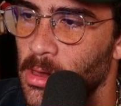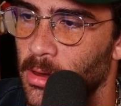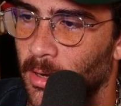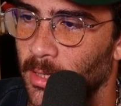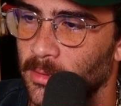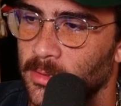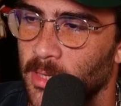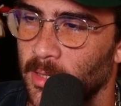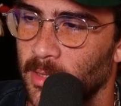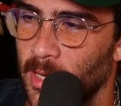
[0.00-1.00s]
on the
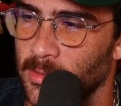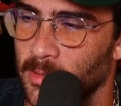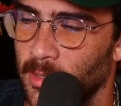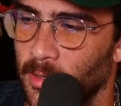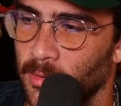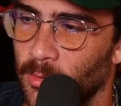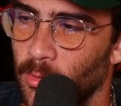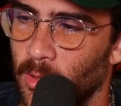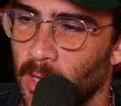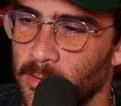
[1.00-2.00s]
sidecast, and on the whole
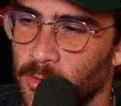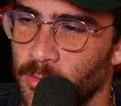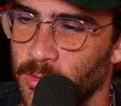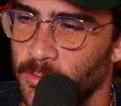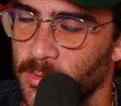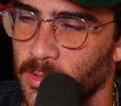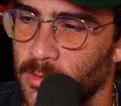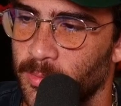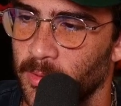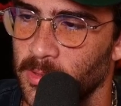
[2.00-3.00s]
Kai situation. He was against the
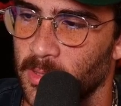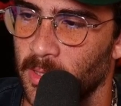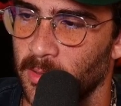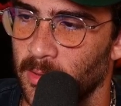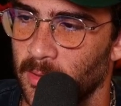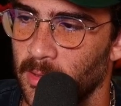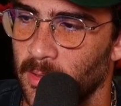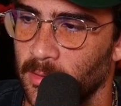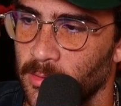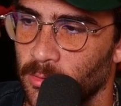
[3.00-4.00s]
police that hit the
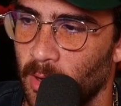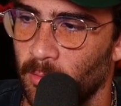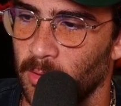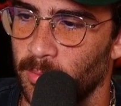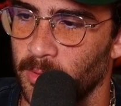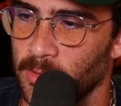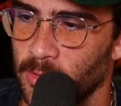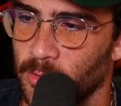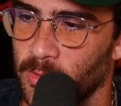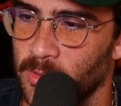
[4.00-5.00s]
kid and described why the police in
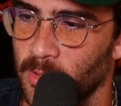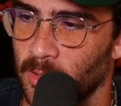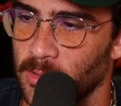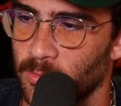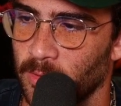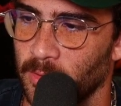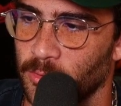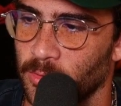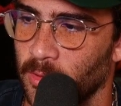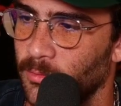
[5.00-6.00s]
the U.S. suck. He's really
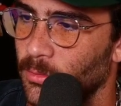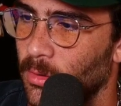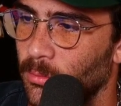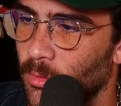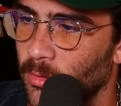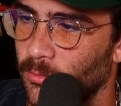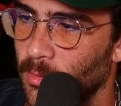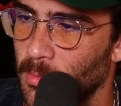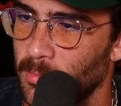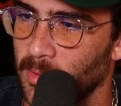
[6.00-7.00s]
interesting. If you want more info,
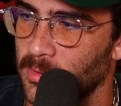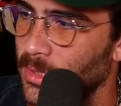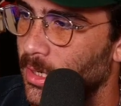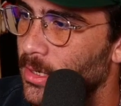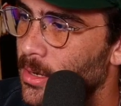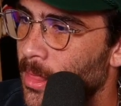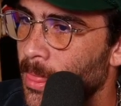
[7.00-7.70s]
I'm a big stan.